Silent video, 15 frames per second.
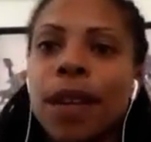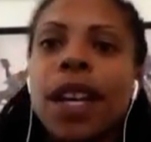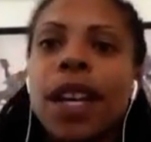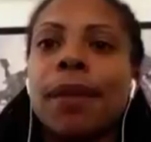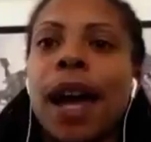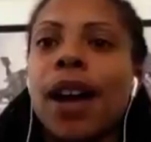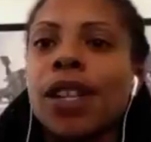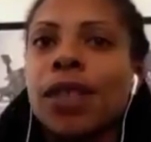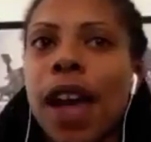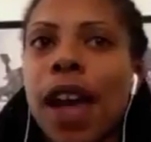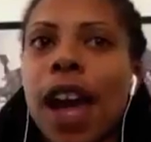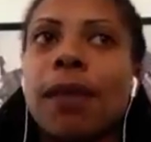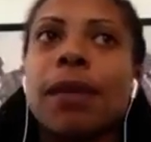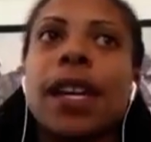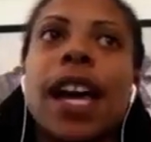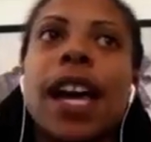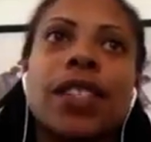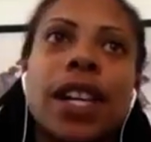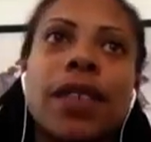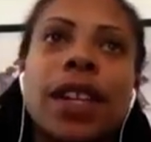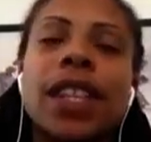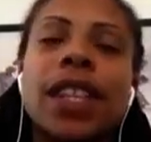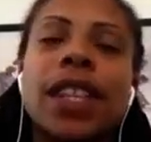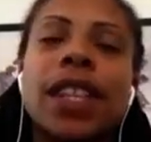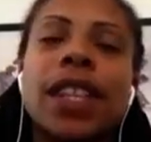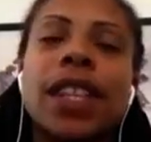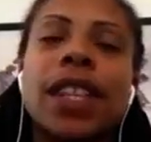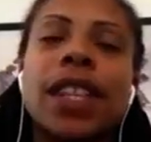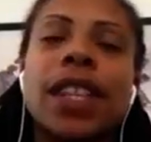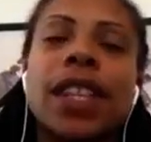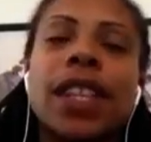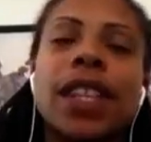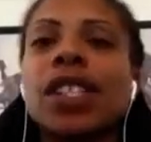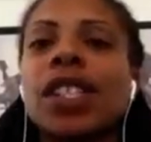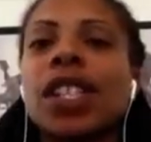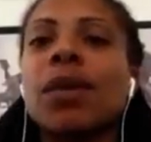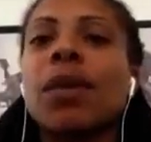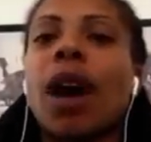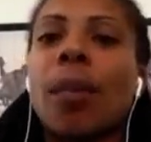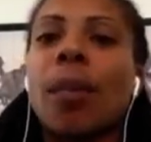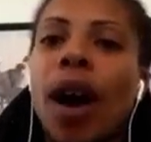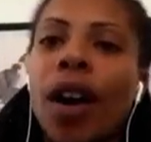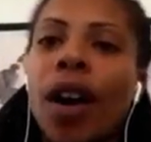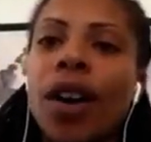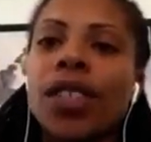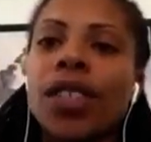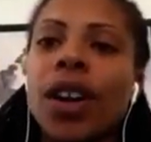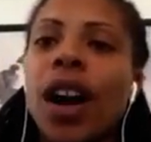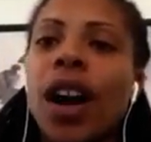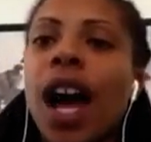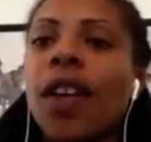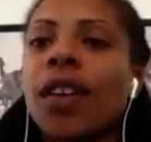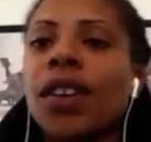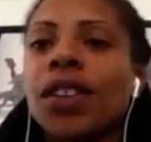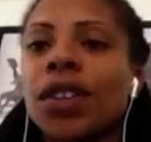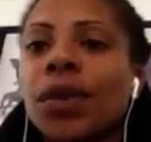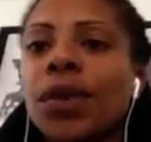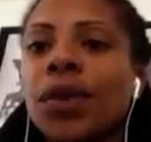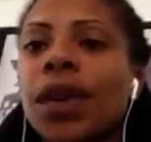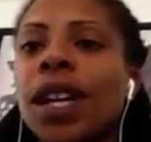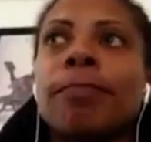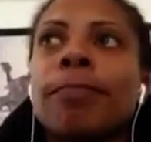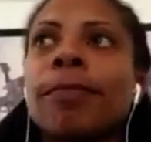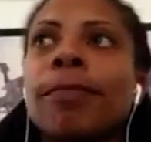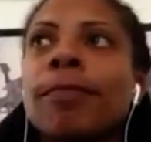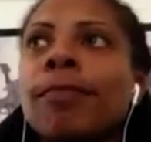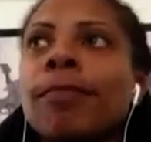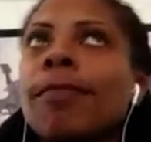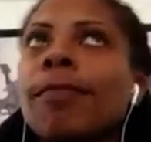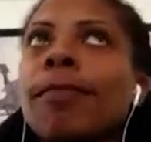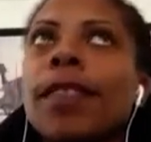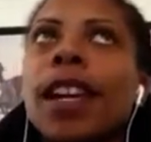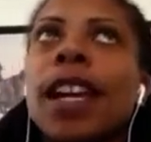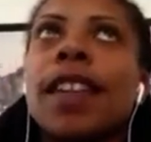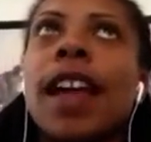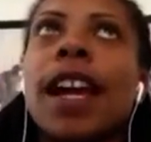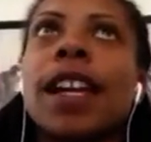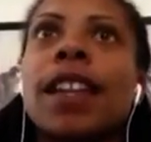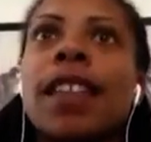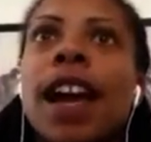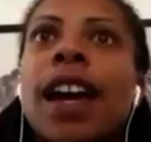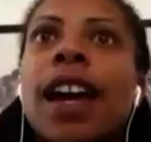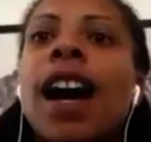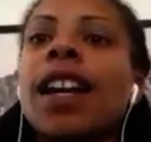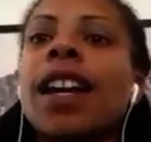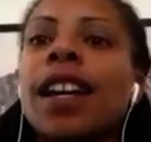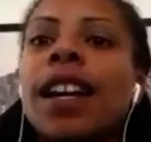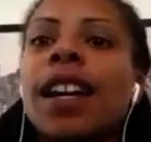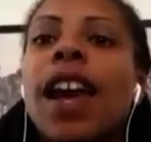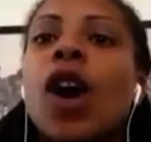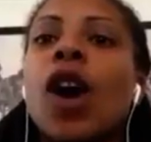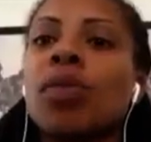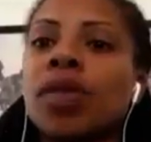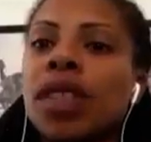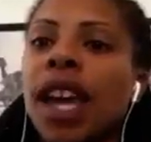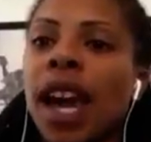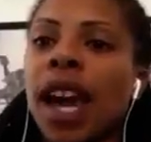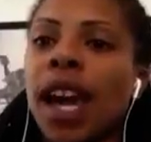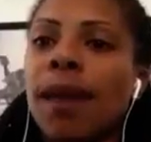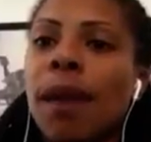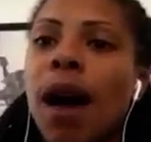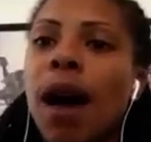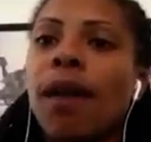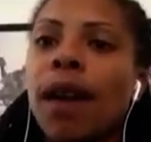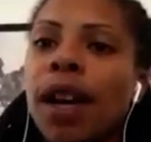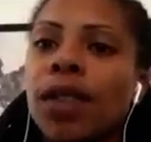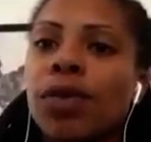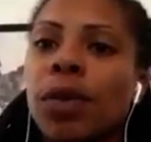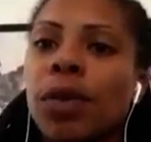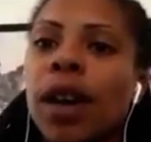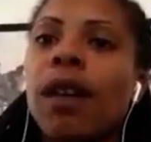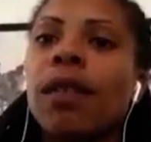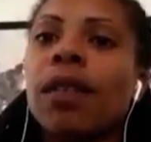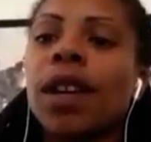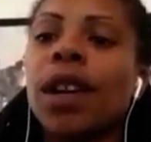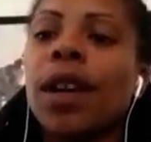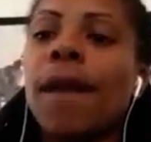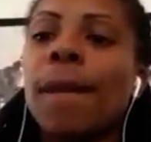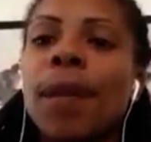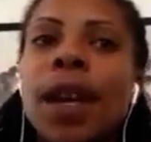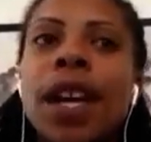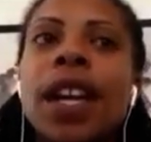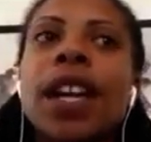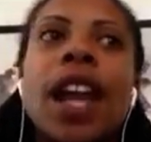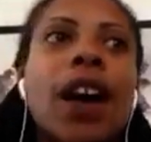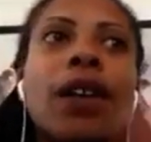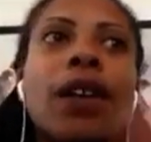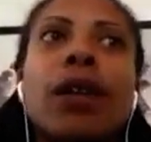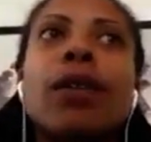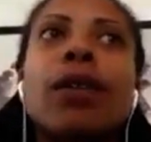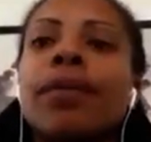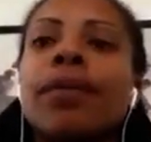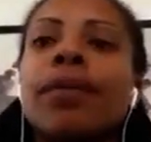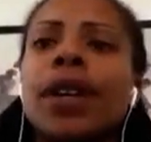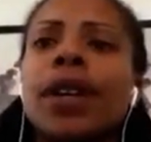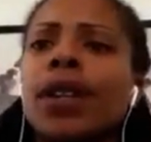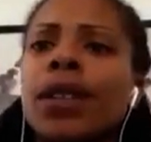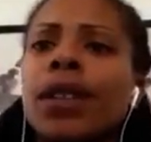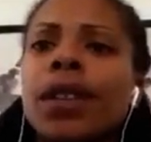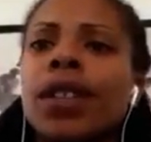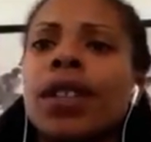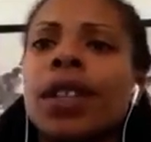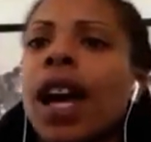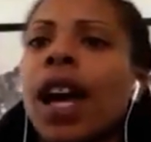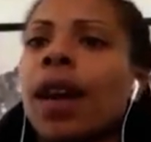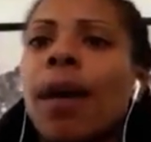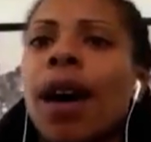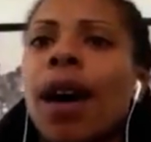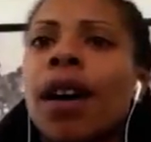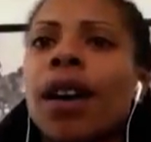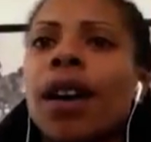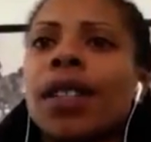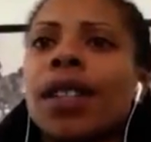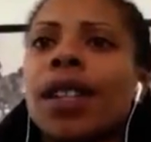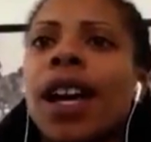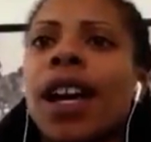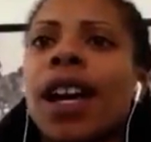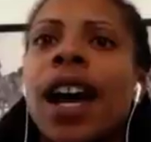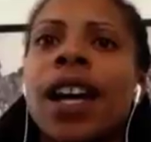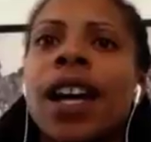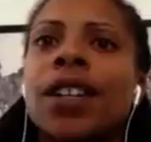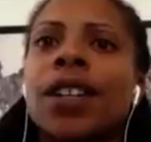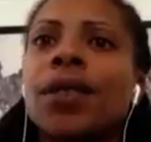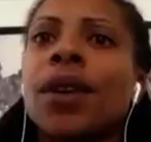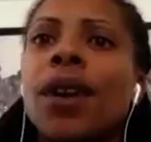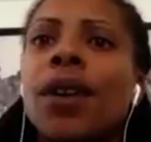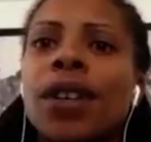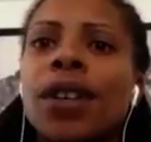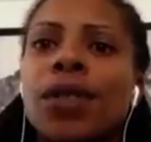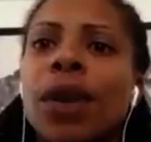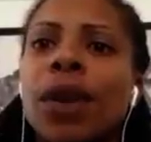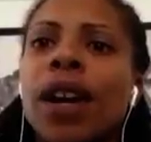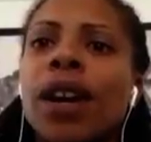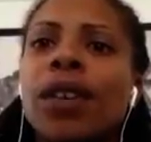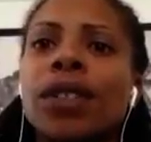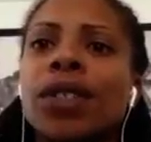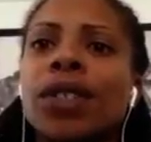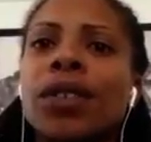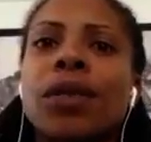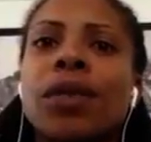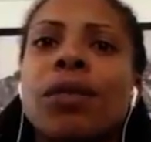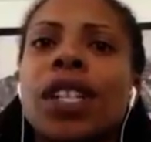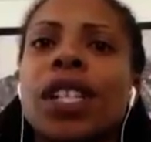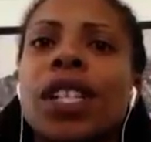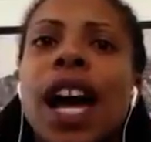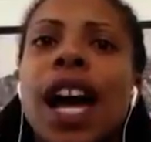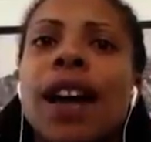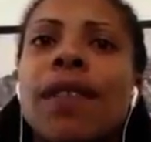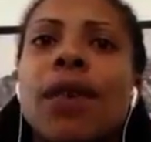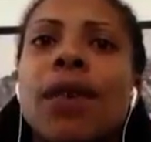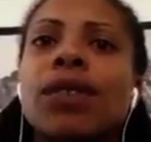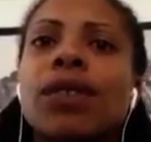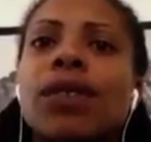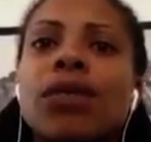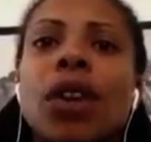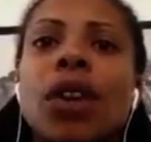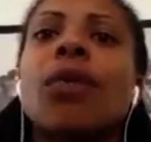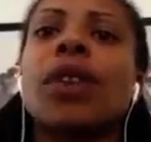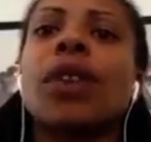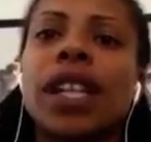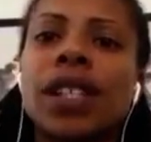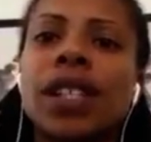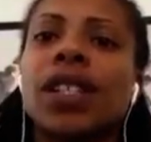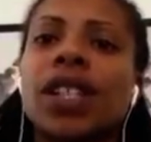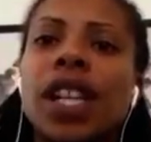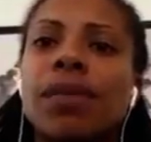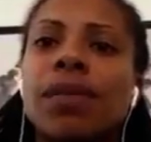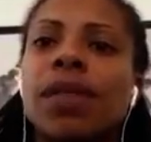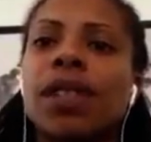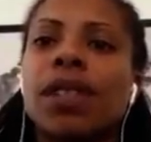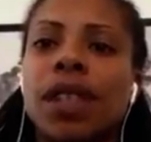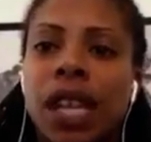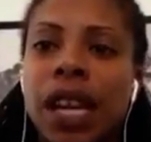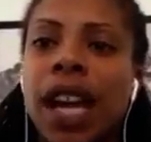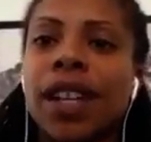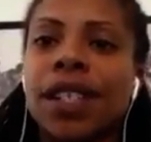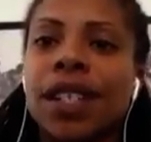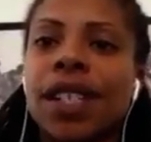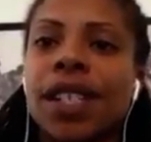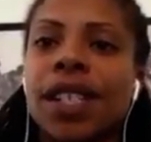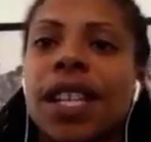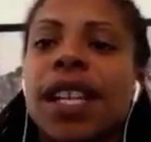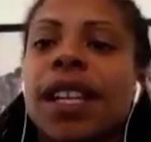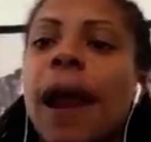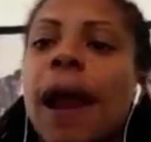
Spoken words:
How's family, how's everything, just to see where our partners are, how they're doing. And that kind of helps the game out as well, Now, there's a lot of partners that I do know as well, too, and we just have those, relationships, connections, and